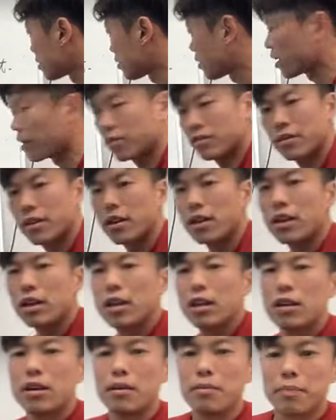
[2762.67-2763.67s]
things,
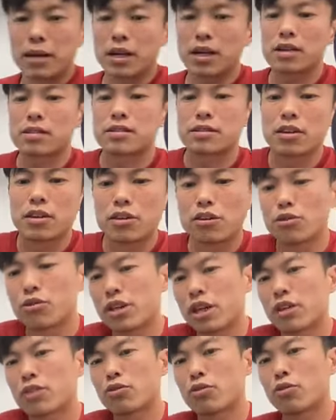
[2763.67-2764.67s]
because you
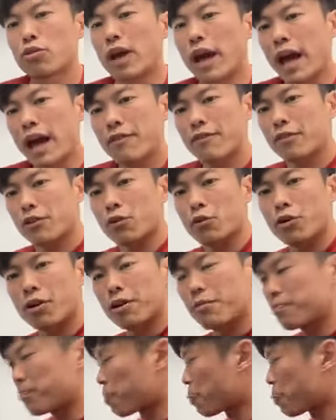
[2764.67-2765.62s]
need to have your